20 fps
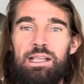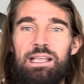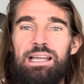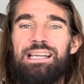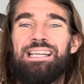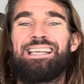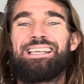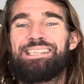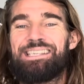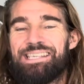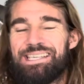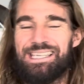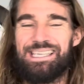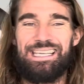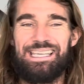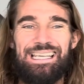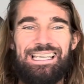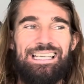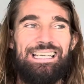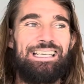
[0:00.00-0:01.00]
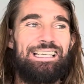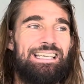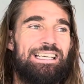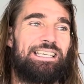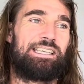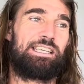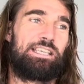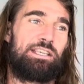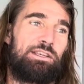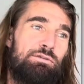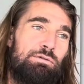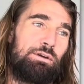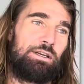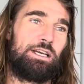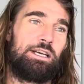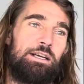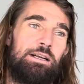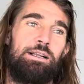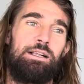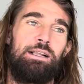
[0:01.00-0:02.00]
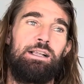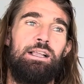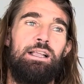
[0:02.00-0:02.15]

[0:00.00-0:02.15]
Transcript: And as a skinny distance runner,